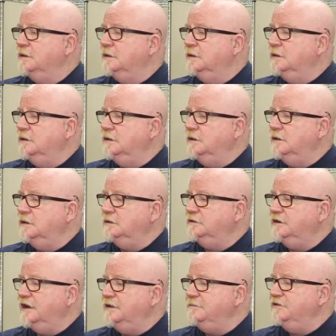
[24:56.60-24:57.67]
Uh,
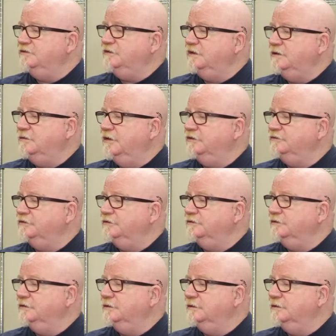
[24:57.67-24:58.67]
did I miss any questions?